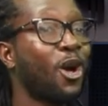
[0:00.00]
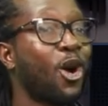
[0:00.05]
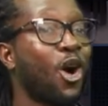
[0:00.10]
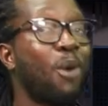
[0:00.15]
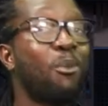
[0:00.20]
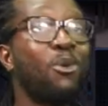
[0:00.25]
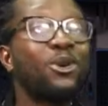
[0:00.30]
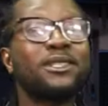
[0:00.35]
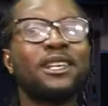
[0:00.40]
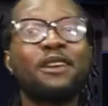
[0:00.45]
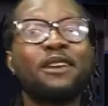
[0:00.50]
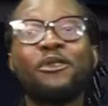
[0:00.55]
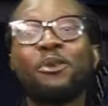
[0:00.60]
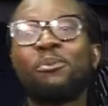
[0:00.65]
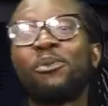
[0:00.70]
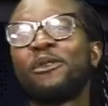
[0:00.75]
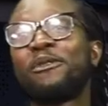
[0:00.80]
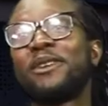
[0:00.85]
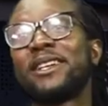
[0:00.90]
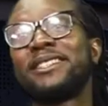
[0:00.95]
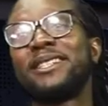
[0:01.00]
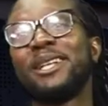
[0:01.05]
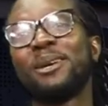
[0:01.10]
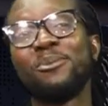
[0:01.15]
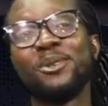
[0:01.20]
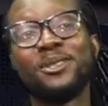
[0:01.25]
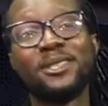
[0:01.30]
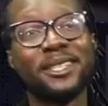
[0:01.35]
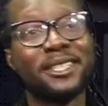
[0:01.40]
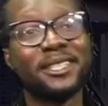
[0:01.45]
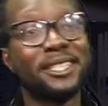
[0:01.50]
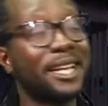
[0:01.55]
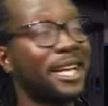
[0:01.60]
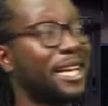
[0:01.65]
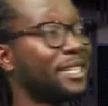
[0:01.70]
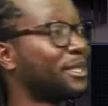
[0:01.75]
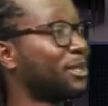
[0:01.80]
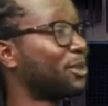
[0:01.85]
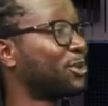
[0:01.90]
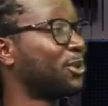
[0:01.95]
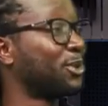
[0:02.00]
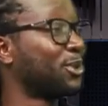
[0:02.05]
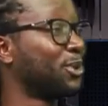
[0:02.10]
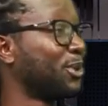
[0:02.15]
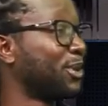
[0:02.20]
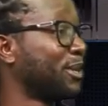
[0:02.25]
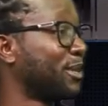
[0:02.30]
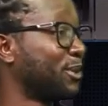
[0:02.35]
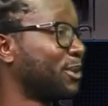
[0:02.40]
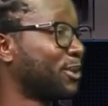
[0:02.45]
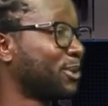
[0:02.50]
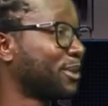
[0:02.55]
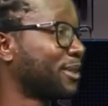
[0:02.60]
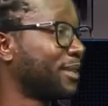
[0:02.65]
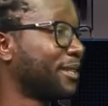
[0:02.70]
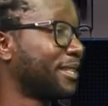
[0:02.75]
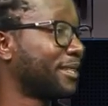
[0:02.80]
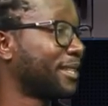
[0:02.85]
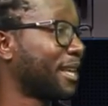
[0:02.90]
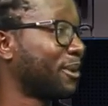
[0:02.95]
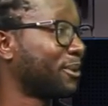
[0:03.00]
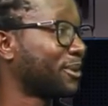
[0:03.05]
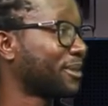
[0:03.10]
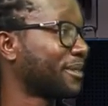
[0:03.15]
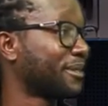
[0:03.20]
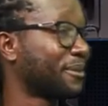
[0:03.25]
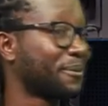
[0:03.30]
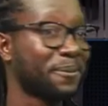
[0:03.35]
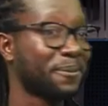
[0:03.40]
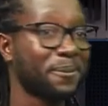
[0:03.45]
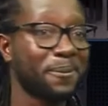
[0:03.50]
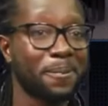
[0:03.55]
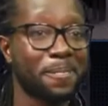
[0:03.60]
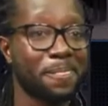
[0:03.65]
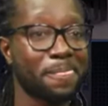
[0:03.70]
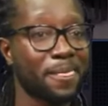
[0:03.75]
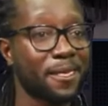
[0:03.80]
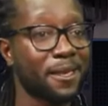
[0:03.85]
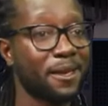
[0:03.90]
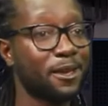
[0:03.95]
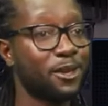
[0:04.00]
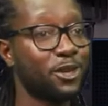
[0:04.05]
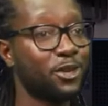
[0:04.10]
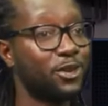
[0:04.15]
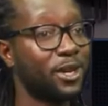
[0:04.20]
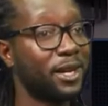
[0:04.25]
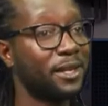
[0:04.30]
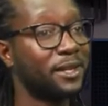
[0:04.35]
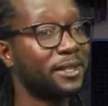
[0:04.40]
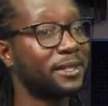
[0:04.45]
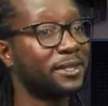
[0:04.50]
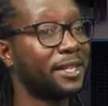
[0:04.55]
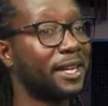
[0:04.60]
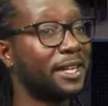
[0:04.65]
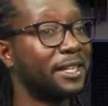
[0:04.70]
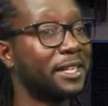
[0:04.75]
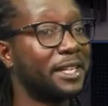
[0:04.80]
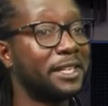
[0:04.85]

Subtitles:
almost every professional musician has a studio in his house. You understand?